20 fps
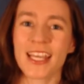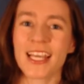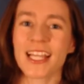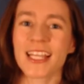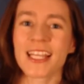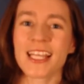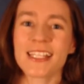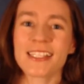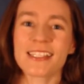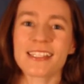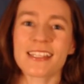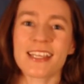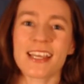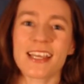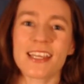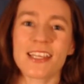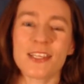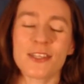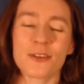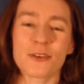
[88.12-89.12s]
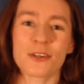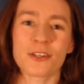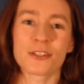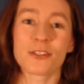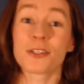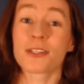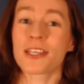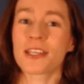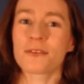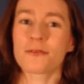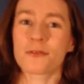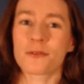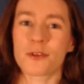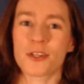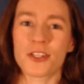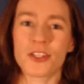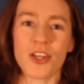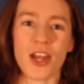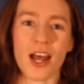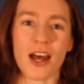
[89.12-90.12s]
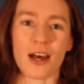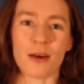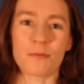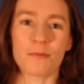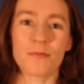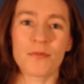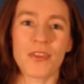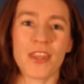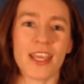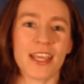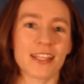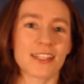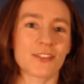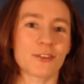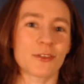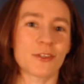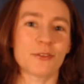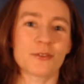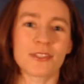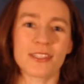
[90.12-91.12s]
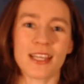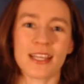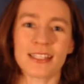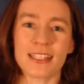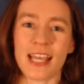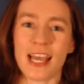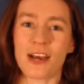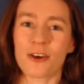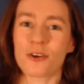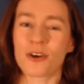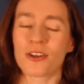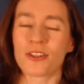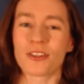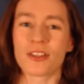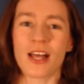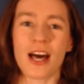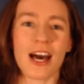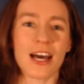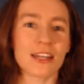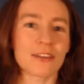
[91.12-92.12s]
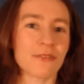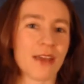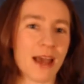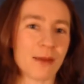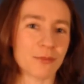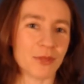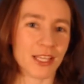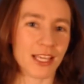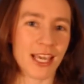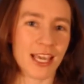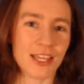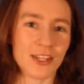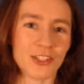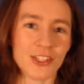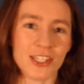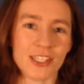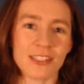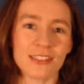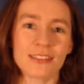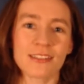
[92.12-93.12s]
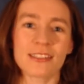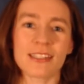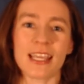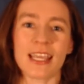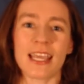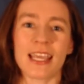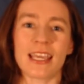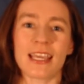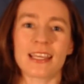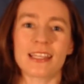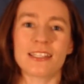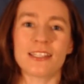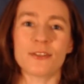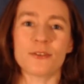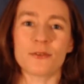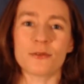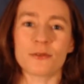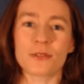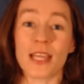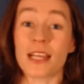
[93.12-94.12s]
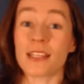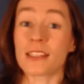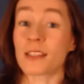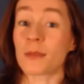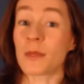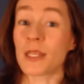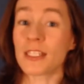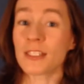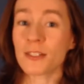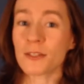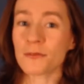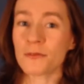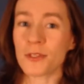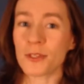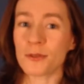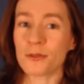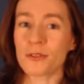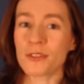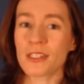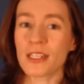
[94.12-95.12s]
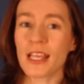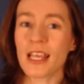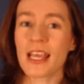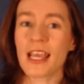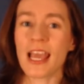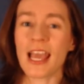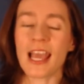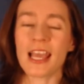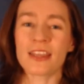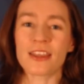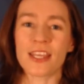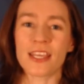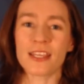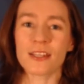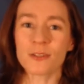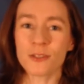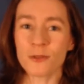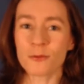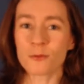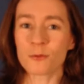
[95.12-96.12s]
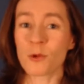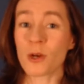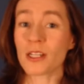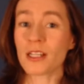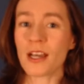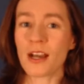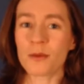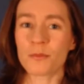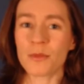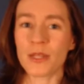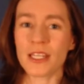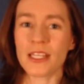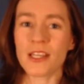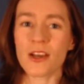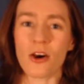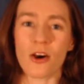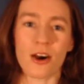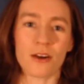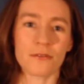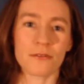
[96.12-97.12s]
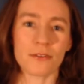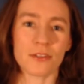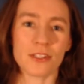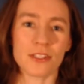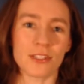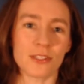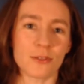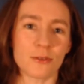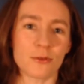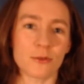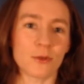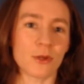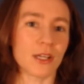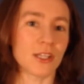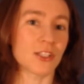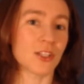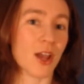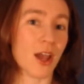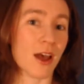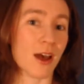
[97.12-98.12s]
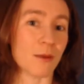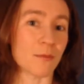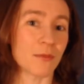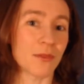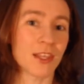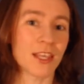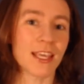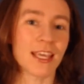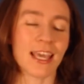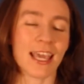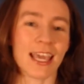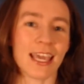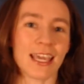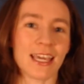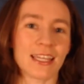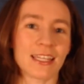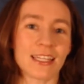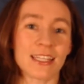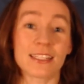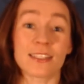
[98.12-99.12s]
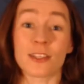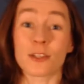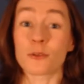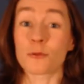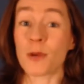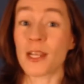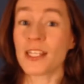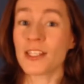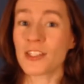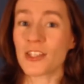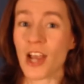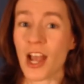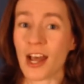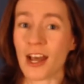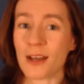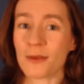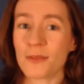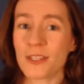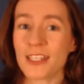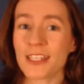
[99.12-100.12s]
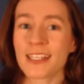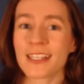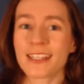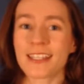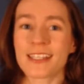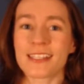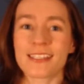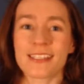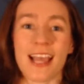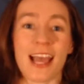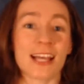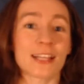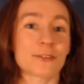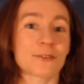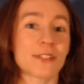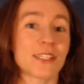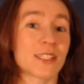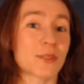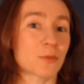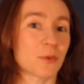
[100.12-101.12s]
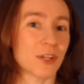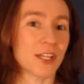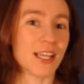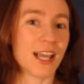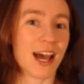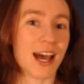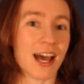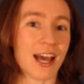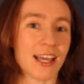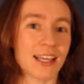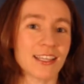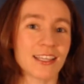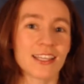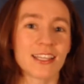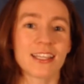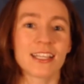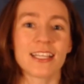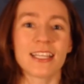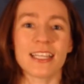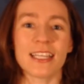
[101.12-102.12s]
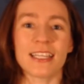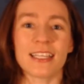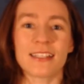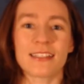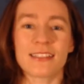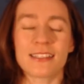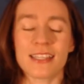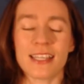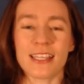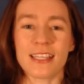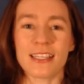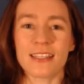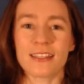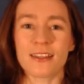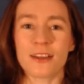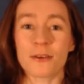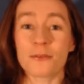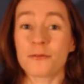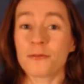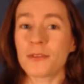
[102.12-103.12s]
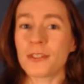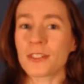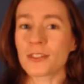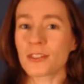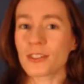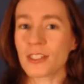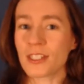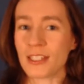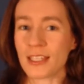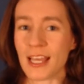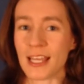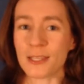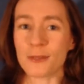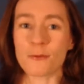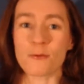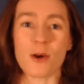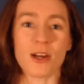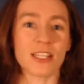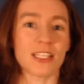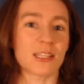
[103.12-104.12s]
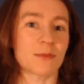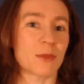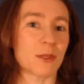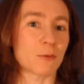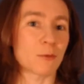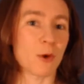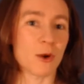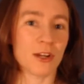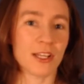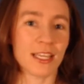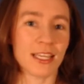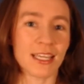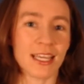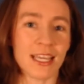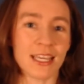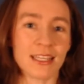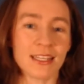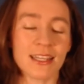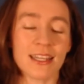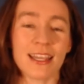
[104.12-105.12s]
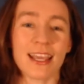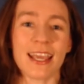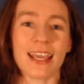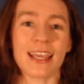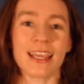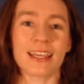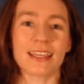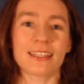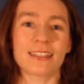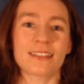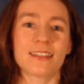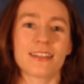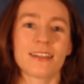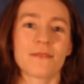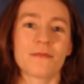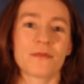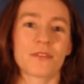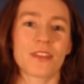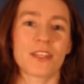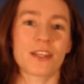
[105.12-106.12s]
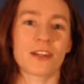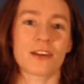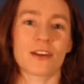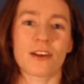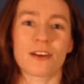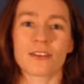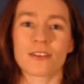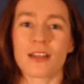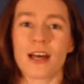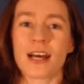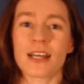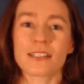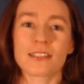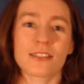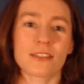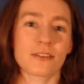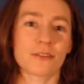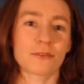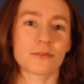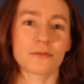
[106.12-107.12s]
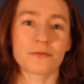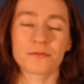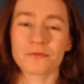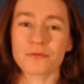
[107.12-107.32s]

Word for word: Let's say you're looking for a job, and so you send out a lot of applications, and you get some interviews, and then one company offers you a job. And it's a great job, the salary is pretty high, it's in a field that you want to be working in, and there are lots of